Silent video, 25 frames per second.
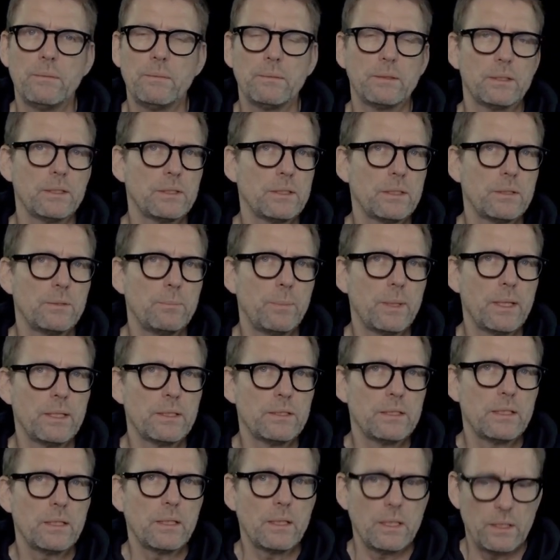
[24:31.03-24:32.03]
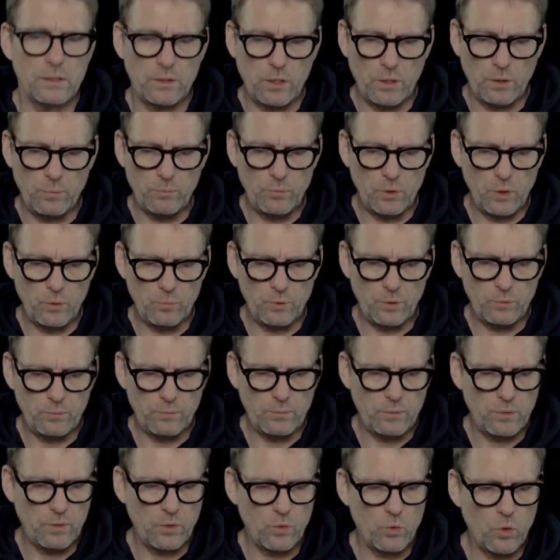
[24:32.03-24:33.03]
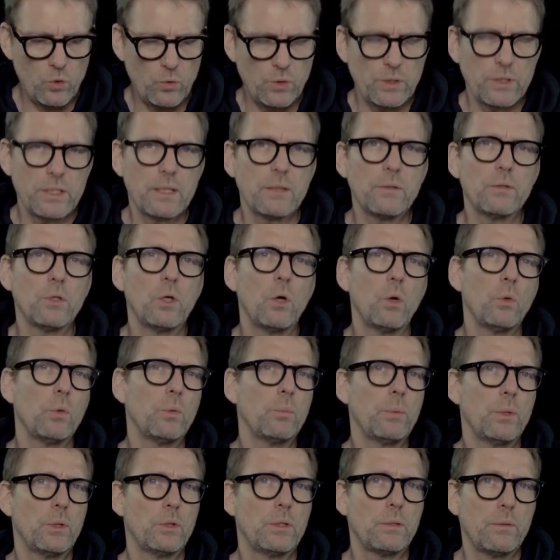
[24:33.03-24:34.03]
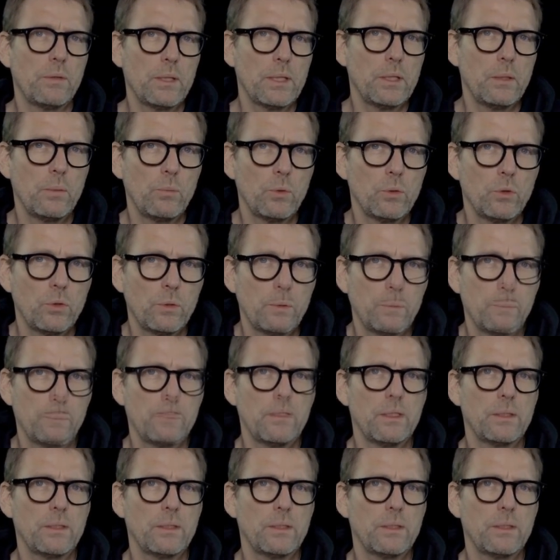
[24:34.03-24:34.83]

This is basically not a problem. You always have cold milk available.